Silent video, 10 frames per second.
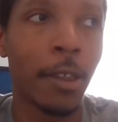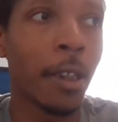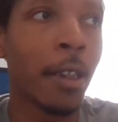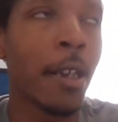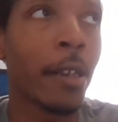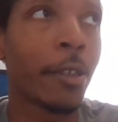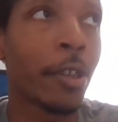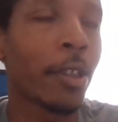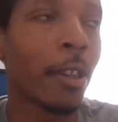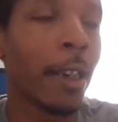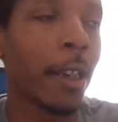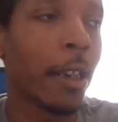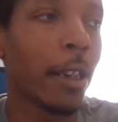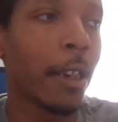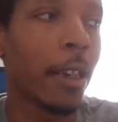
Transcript: Is he just like,